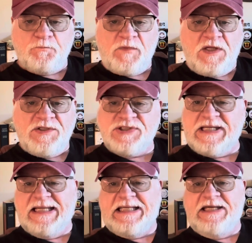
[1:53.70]
just
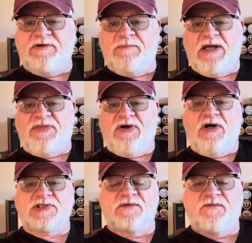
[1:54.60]
kind of give you my
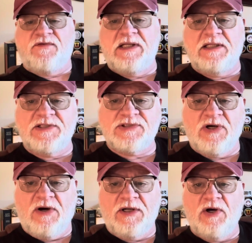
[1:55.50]
thoughts and feelings
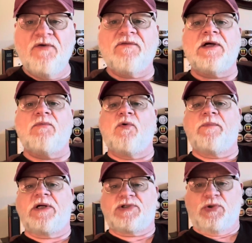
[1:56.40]
on it. Hopefully it won't
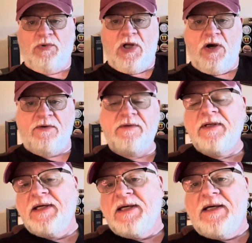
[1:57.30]
be too long
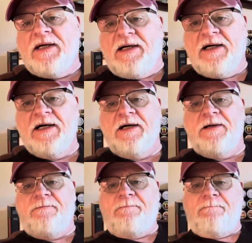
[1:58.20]

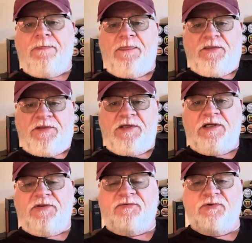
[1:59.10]
to
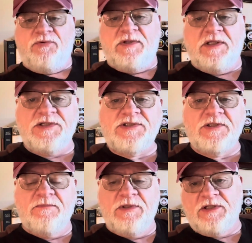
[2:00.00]
get through this.
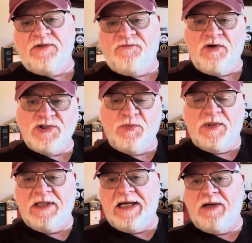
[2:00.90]
But the first
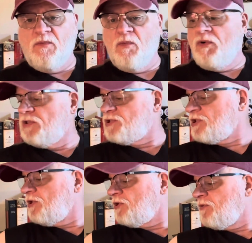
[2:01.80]
one I want to show you,